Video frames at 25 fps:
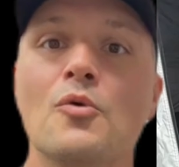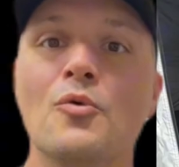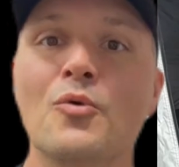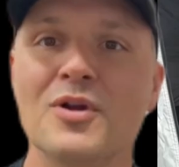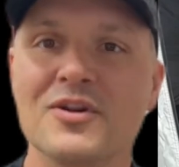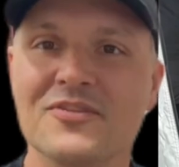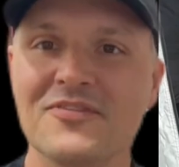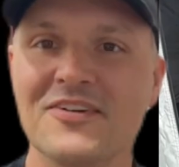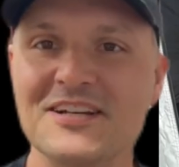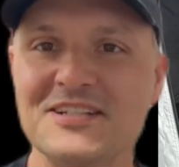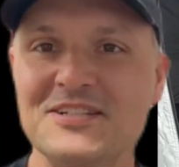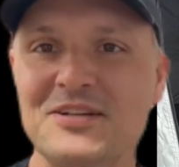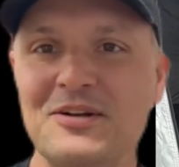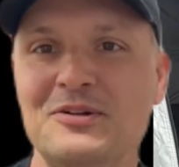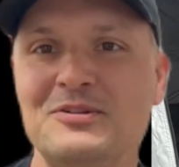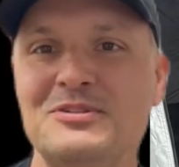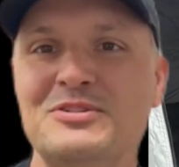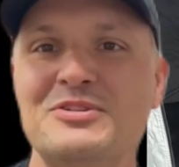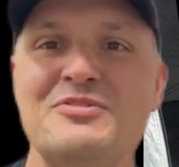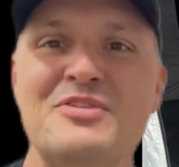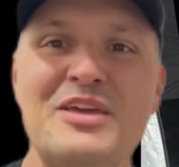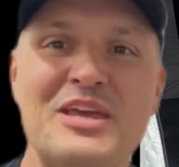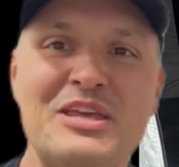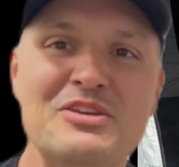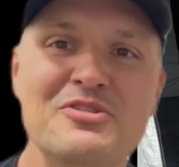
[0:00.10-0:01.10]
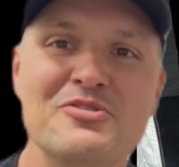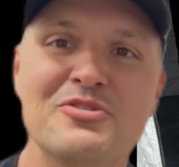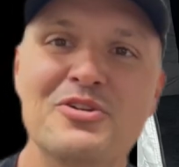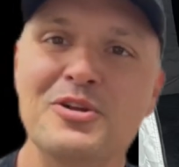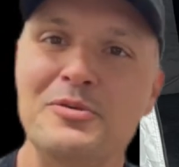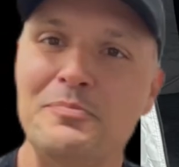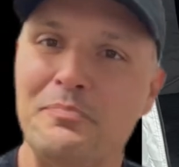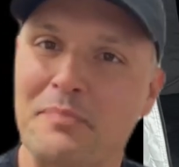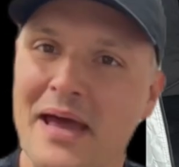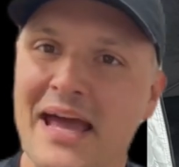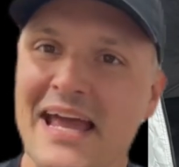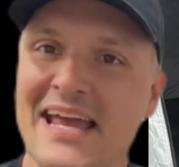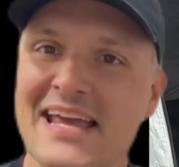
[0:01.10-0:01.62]
What if I told you that you
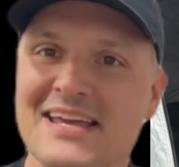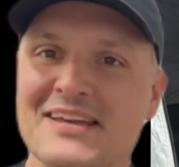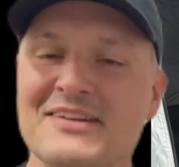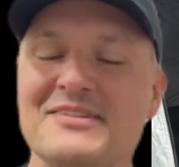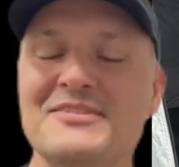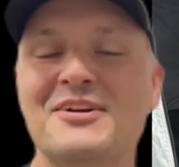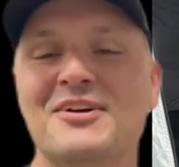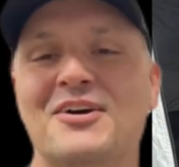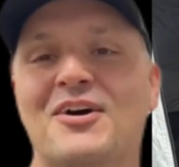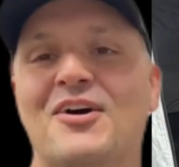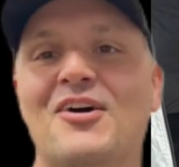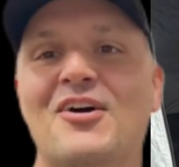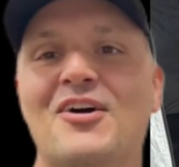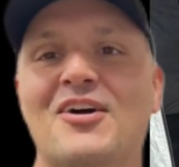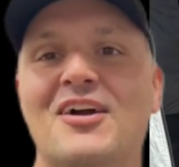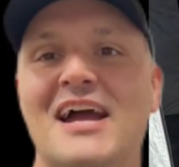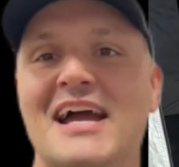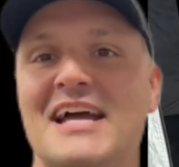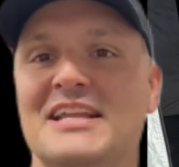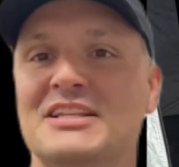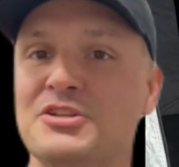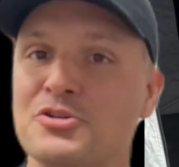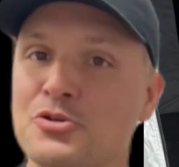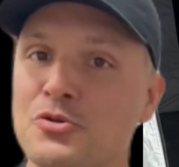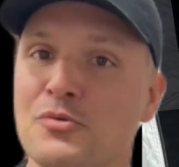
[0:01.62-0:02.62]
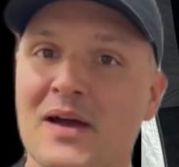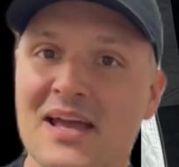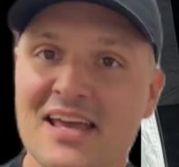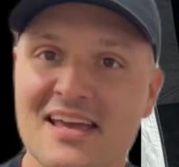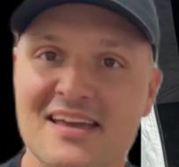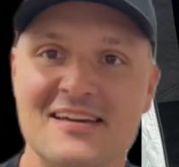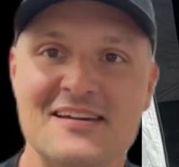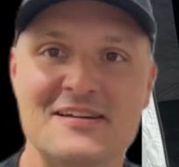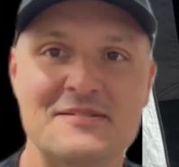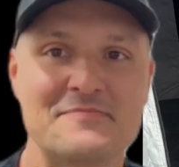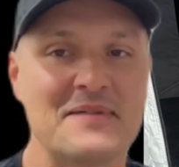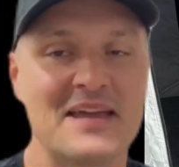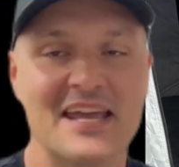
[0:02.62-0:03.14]
could paint your car at 2
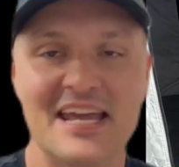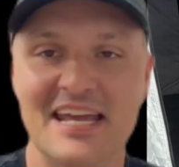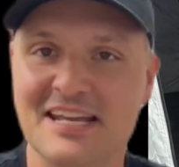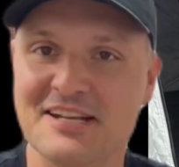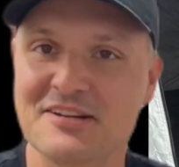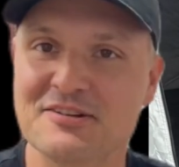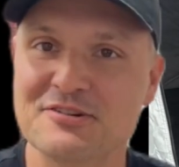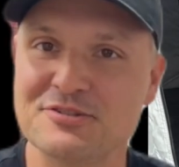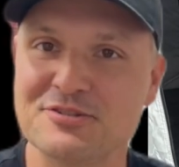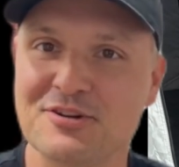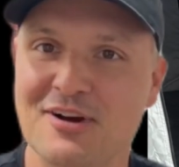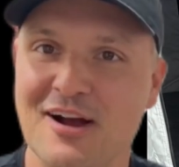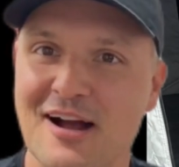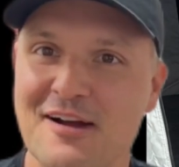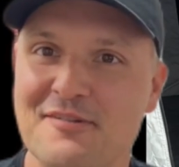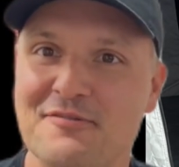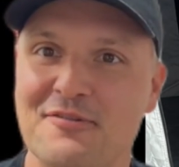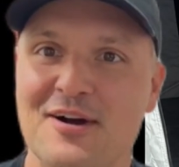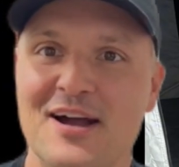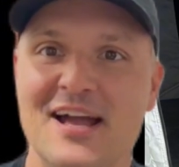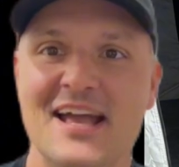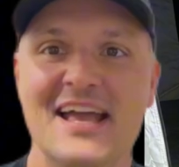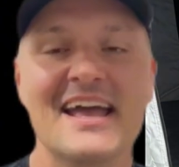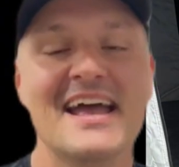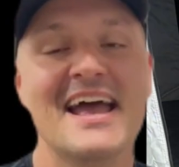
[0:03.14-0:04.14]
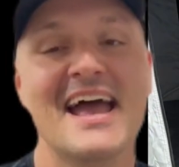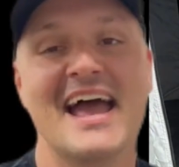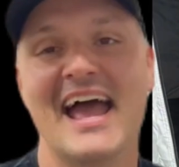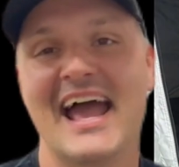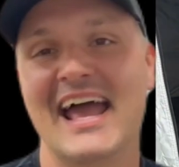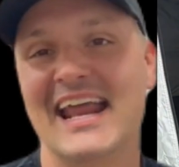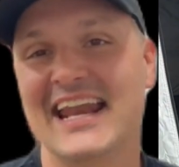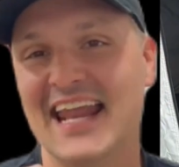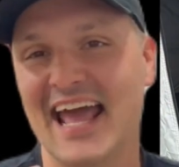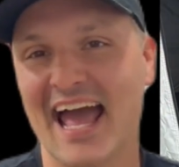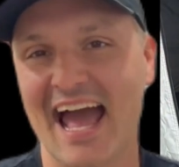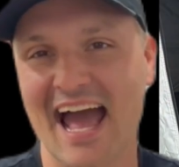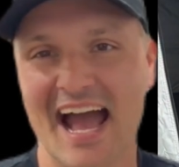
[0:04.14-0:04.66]
a.m. in your driveway
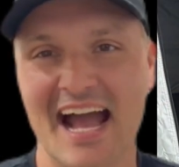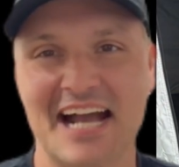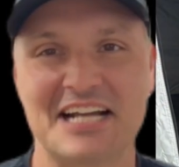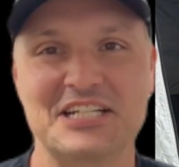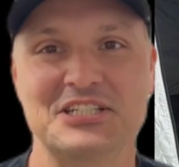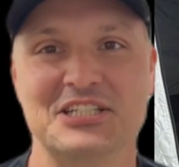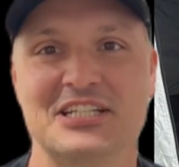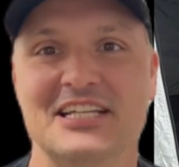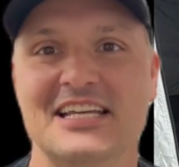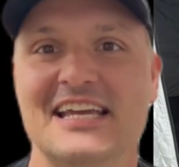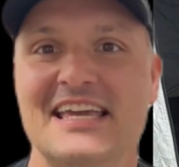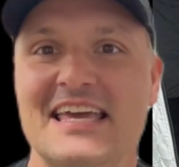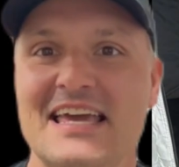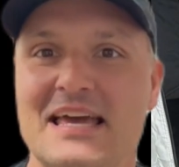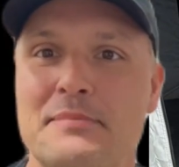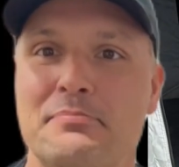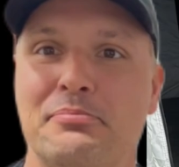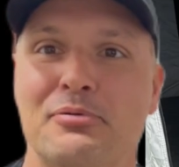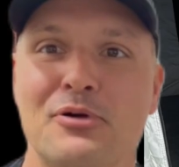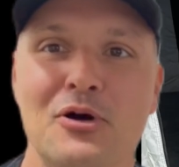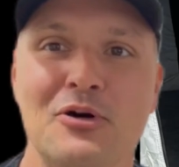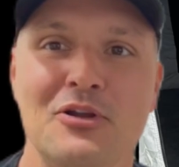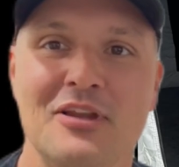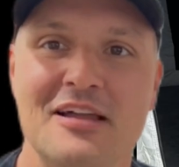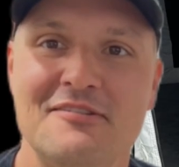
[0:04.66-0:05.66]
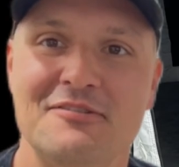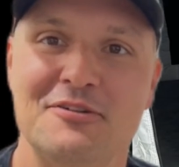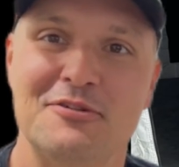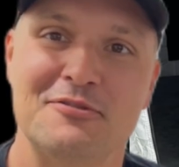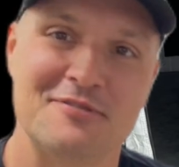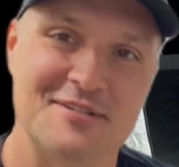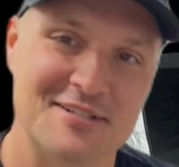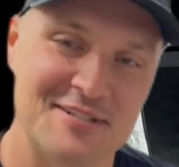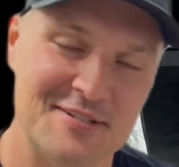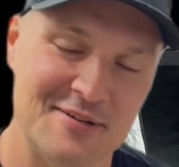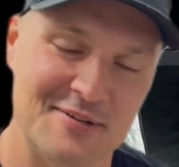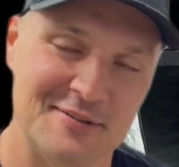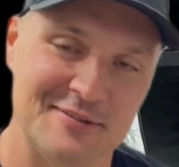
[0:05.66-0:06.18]
and actually get pro level
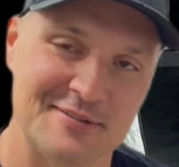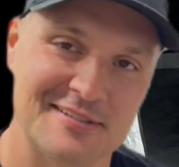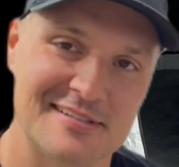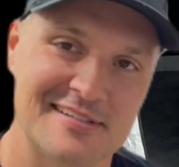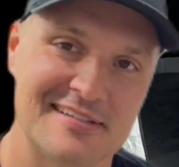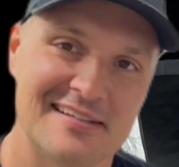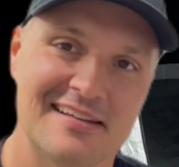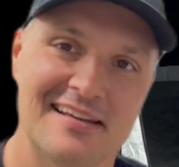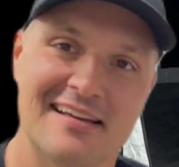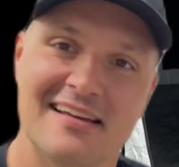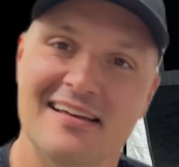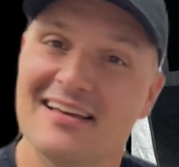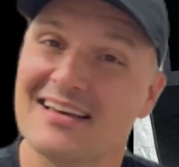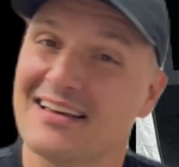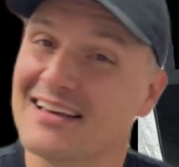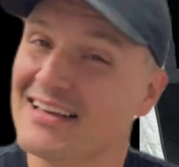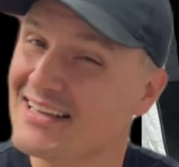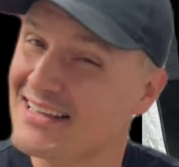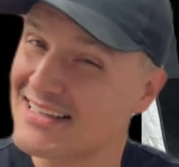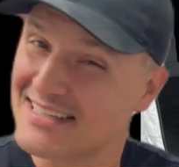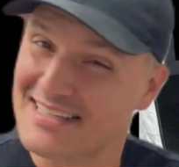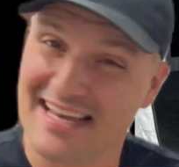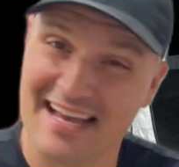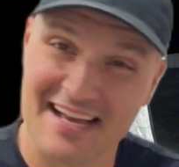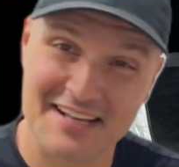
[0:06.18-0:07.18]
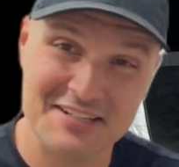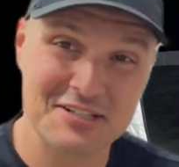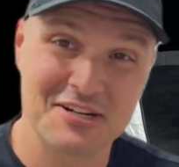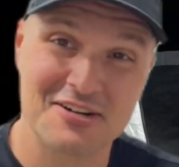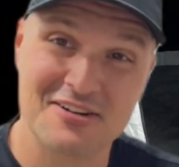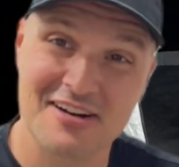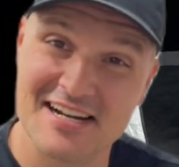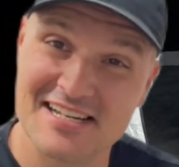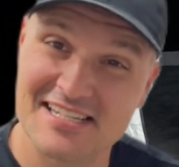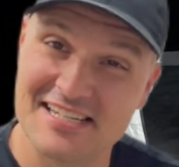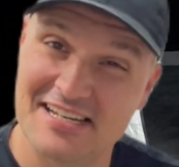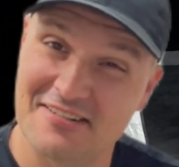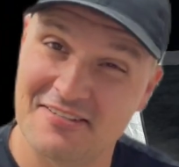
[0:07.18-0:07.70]
results? Sounds
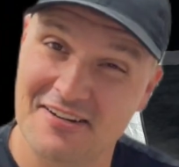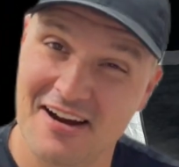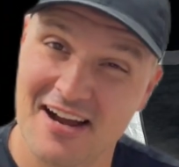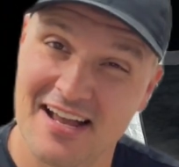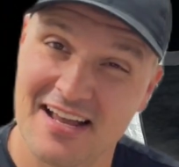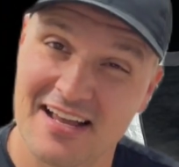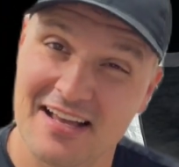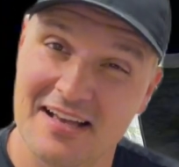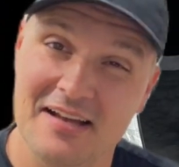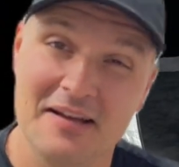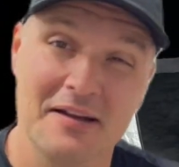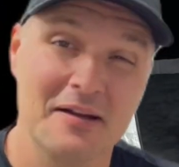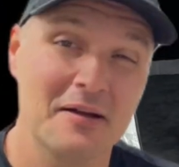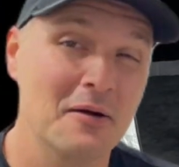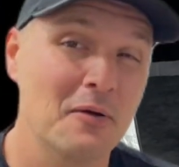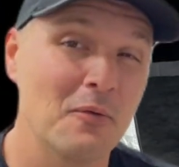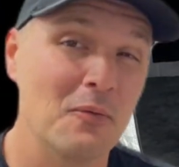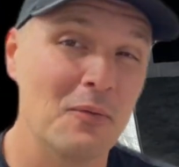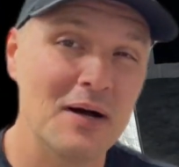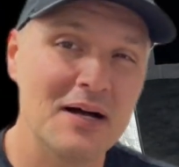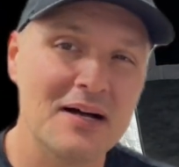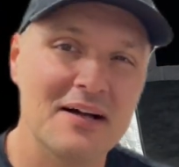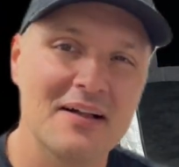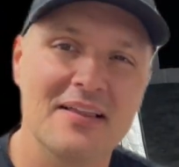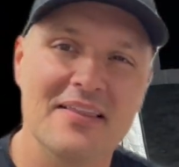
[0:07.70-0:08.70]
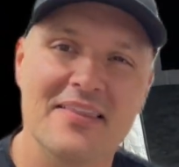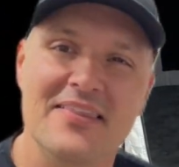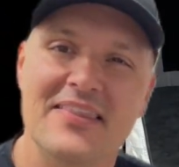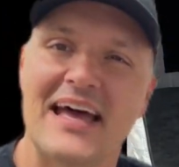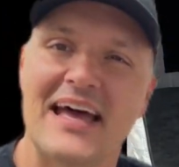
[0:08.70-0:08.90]
crazy, right? Well,